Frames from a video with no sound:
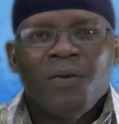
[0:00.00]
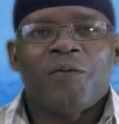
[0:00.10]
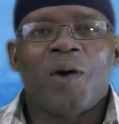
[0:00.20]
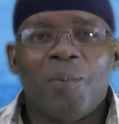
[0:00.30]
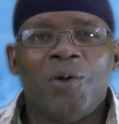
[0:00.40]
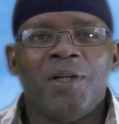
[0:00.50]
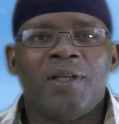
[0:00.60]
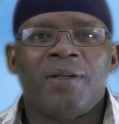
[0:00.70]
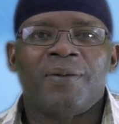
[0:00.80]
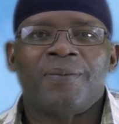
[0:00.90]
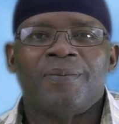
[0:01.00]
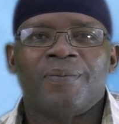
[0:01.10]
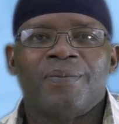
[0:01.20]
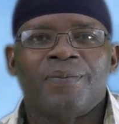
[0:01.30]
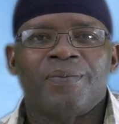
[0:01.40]
For money.
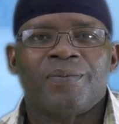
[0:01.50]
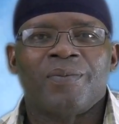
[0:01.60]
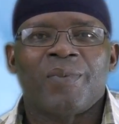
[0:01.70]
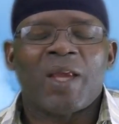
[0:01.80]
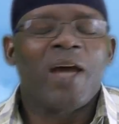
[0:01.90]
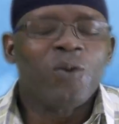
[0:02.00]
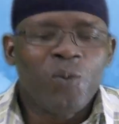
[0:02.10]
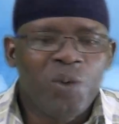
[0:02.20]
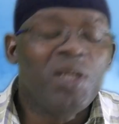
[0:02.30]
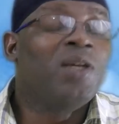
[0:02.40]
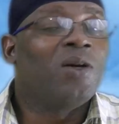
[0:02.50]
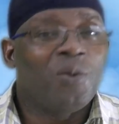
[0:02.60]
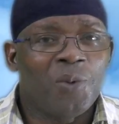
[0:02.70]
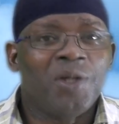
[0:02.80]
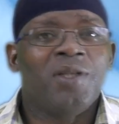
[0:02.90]
And we
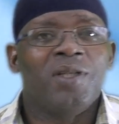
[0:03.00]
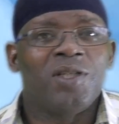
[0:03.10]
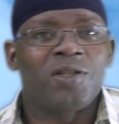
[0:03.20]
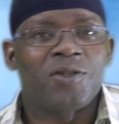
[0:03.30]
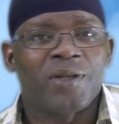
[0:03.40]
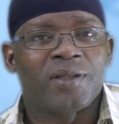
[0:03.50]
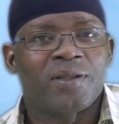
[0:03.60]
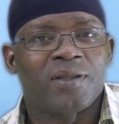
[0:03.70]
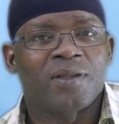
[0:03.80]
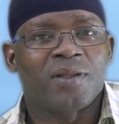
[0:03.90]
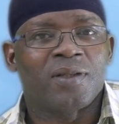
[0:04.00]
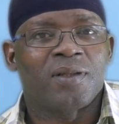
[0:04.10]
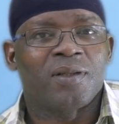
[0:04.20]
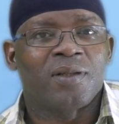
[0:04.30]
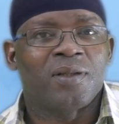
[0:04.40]
were in this stress.
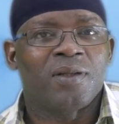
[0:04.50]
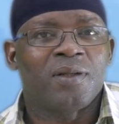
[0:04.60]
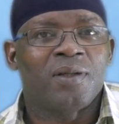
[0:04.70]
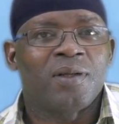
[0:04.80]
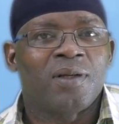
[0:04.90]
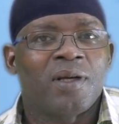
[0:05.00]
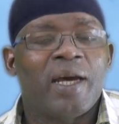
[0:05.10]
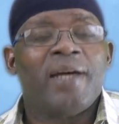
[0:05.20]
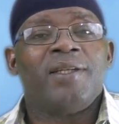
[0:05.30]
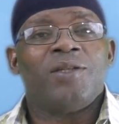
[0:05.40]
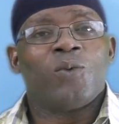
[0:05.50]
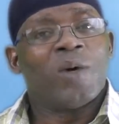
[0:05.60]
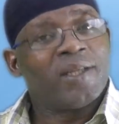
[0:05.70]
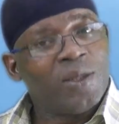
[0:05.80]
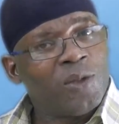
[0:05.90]
And
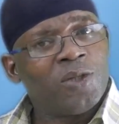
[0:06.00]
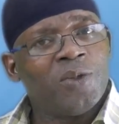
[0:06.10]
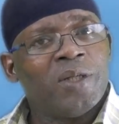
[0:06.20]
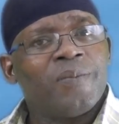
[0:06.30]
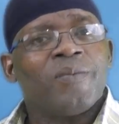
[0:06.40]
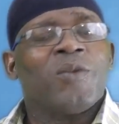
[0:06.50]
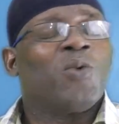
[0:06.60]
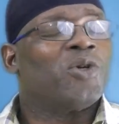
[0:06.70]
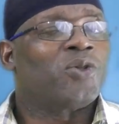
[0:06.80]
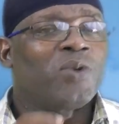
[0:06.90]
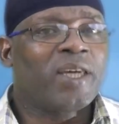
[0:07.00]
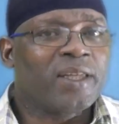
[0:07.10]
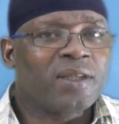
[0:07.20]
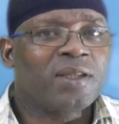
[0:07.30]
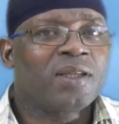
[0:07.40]
what they were doing was to
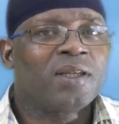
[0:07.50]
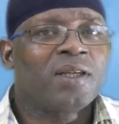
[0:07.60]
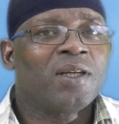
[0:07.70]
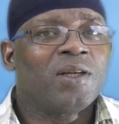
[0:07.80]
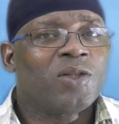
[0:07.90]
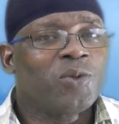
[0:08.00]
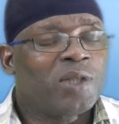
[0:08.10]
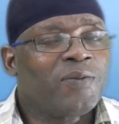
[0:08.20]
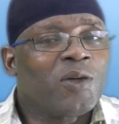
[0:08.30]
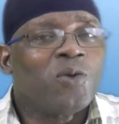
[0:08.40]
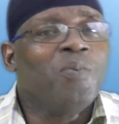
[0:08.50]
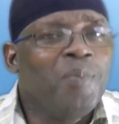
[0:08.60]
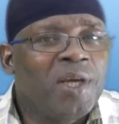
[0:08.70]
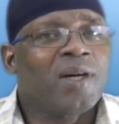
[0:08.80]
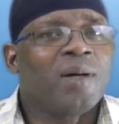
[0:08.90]
see if they could
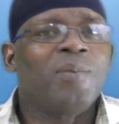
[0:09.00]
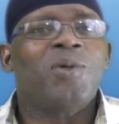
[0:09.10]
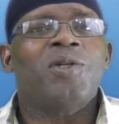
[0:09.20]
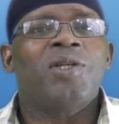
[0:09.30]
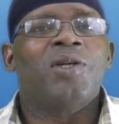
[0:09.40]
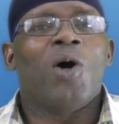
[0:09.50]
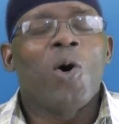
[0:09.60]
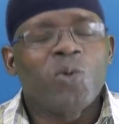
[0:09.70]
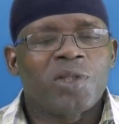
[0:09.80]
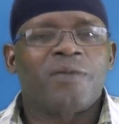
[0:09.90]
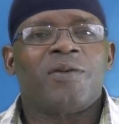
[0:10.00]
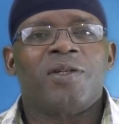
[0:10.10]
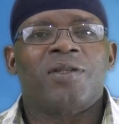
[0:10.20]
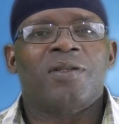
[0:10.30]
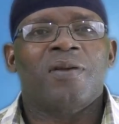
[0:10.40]
make a money out of
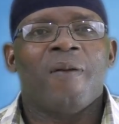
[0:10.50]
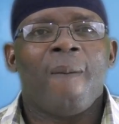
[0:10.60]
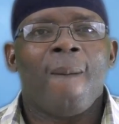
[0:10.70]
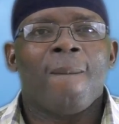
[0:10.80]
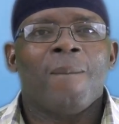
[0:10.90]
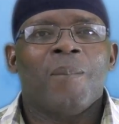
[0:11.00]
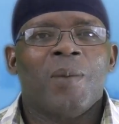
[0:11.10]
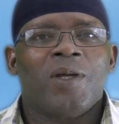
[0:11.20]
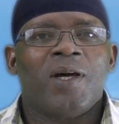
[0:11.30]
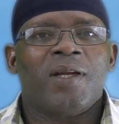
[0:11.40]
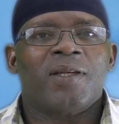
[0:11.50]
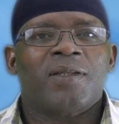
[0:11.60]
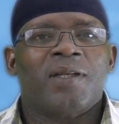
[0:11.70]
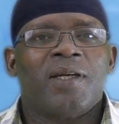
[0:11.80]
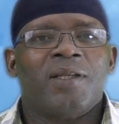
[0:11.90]
us, you
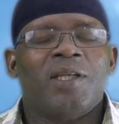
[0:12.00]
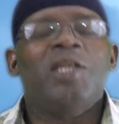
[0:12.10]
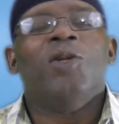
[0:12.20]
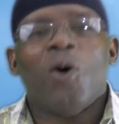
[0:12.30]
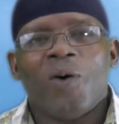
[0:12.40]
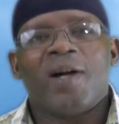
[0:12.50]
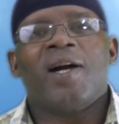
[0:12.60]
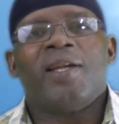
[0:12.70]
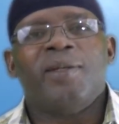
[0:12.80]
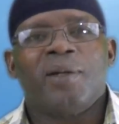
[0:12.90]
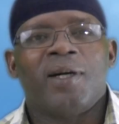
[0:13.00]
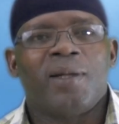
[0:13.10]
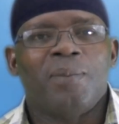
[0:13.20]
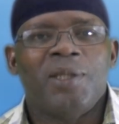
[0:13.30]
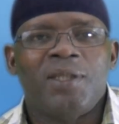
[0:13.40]
understand, in our
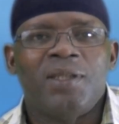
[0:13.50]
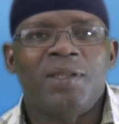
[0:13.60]
calamity.